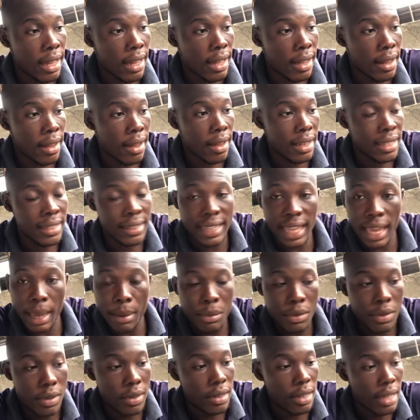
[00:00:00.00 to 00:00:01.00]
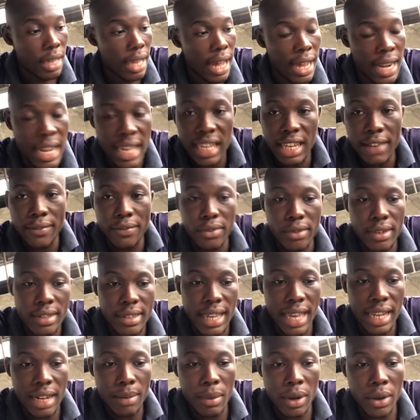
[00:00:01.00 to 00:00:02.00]
stems and I give to these
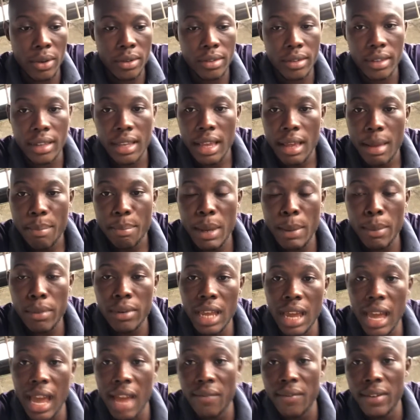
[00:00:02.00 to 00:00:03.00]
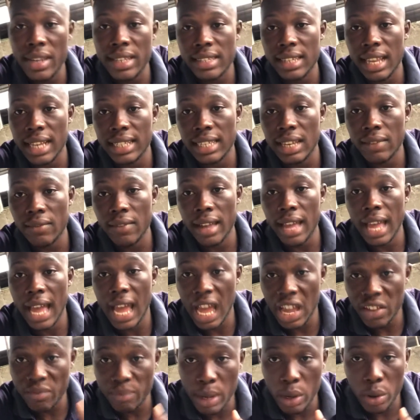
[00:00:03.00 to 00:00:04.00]
animals. People that harvest cassava, I
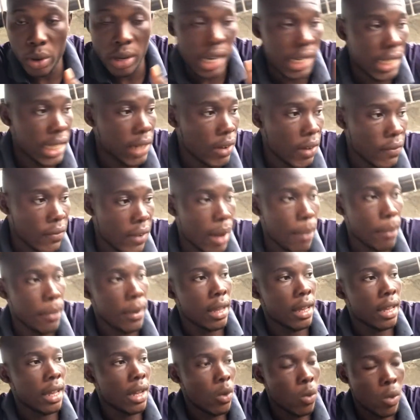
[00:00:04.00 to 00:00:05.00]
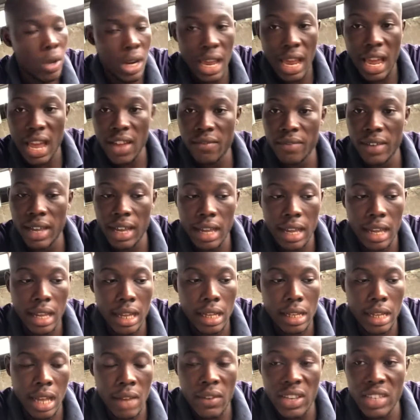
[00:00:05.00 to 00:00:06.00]
have my own cassava farm. When I
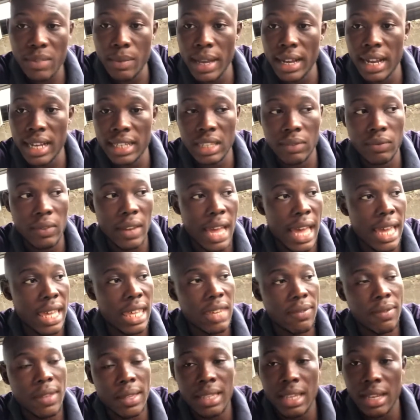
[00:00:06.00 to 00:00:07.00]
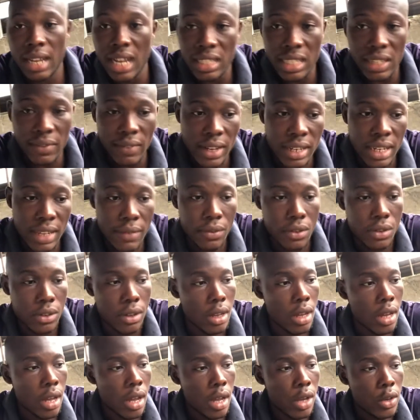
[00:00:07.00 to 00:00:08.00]
harvest my cassava, I give them the cassava leaves.
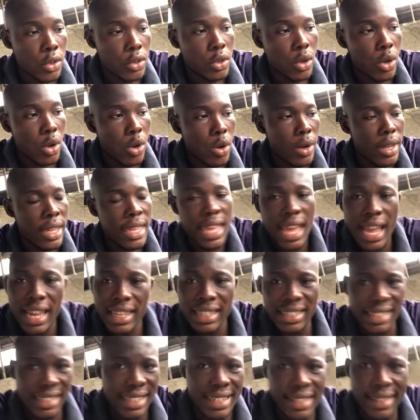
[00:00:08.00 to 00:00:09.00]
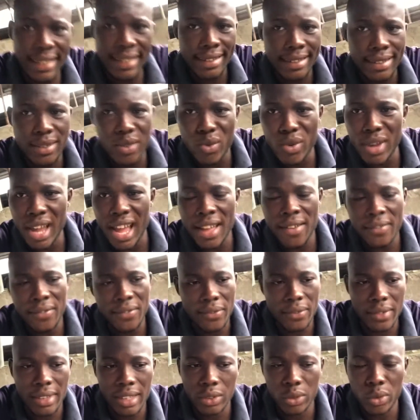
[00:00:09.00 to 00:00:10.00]
So here in the east, we have
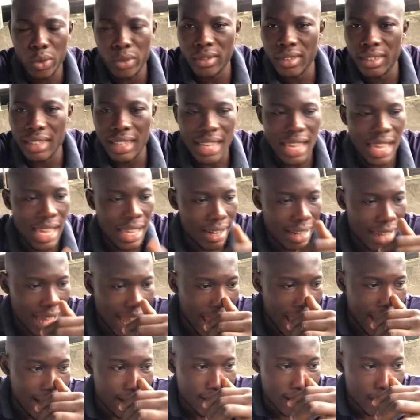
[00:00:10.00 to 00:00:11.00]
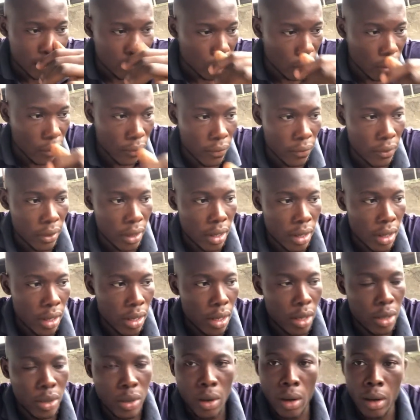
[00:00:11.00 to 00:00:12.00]
a high rate of
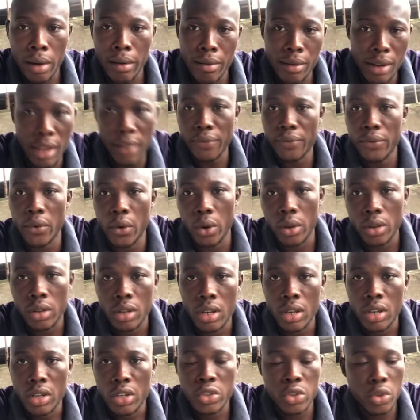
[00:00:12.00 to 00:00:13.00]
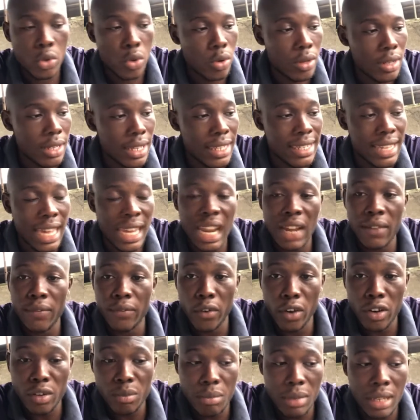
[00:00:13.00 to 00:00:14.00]
rainfall. So it can
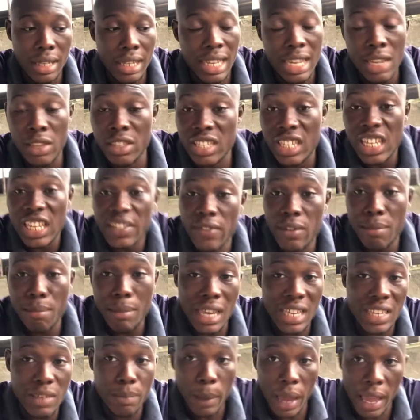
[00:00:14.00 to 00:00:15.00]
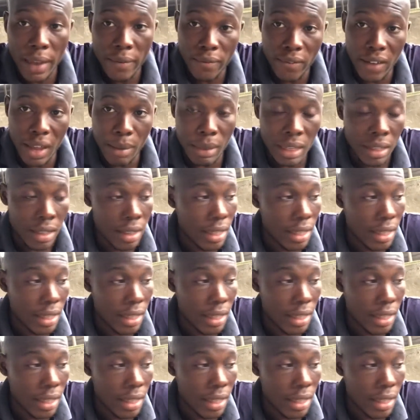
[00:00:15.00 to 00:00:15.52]
afford me. It even makes my farming